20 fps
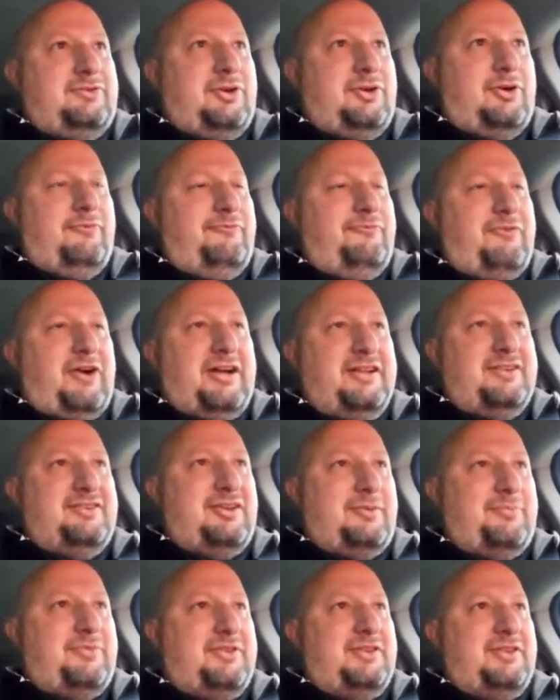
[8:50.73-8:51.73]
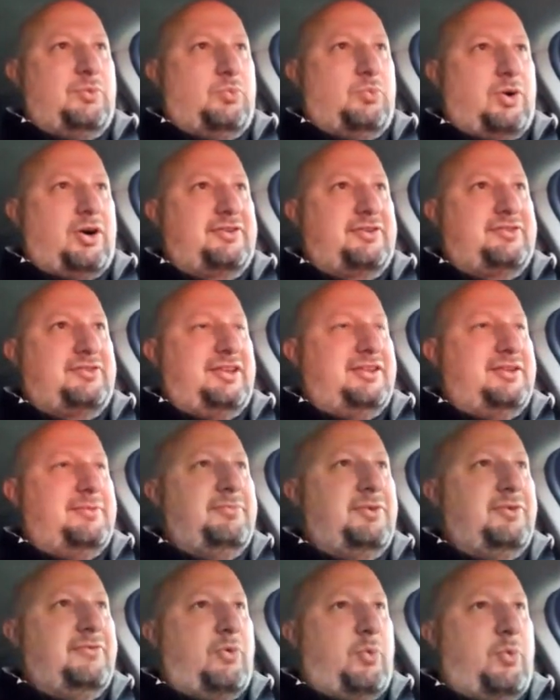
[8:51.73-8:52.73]
Don't find something that works and
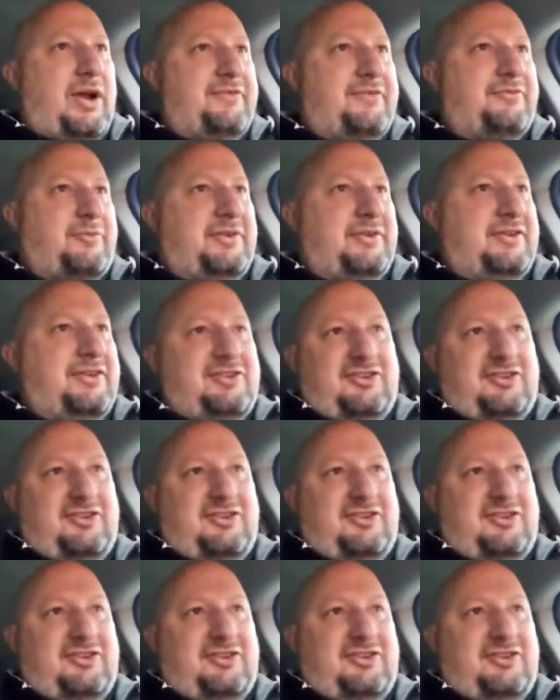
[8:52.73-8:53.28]
then move away from it.